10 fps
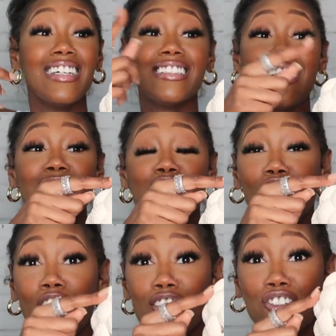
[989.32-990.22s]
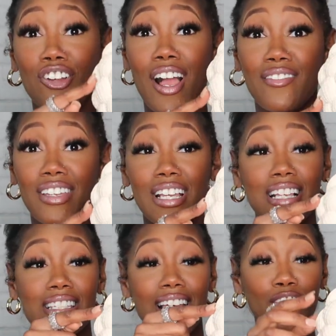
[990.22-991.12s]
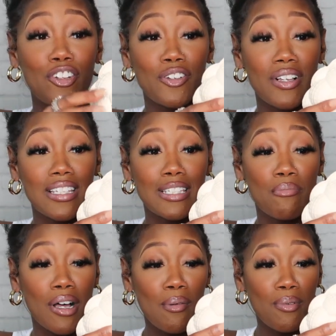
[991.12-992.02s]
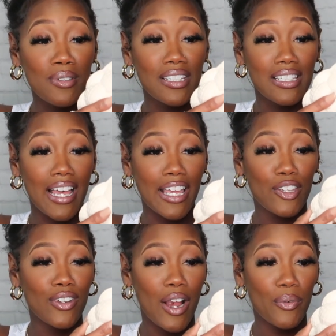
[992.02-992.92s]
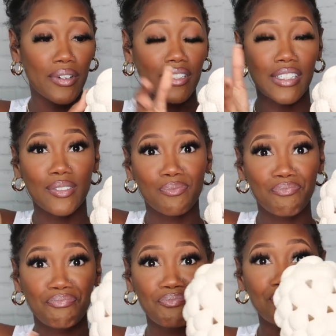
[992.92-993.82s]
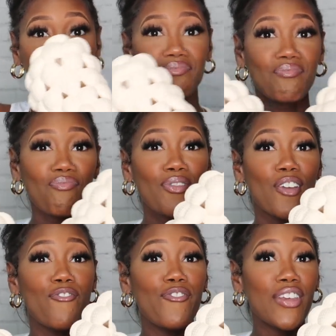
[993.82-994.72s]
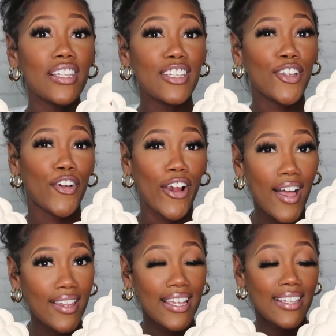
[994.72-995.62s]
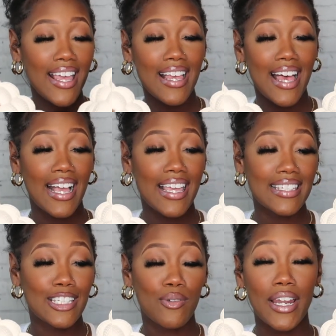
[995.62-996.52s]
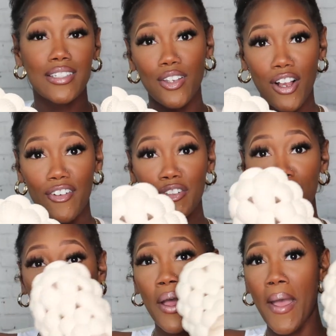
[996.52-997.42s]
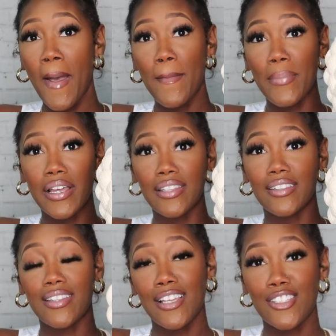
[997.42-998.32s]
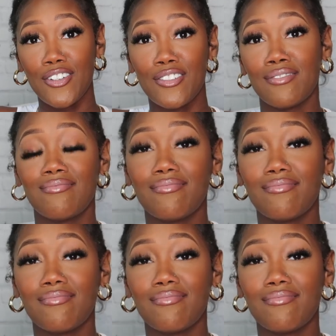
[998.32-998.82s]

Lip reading: These is hard to drive in because I don't know, because the bubbles, it's like you're not really feeling the ground like that. I guess that's why they're so comfortable, but they feel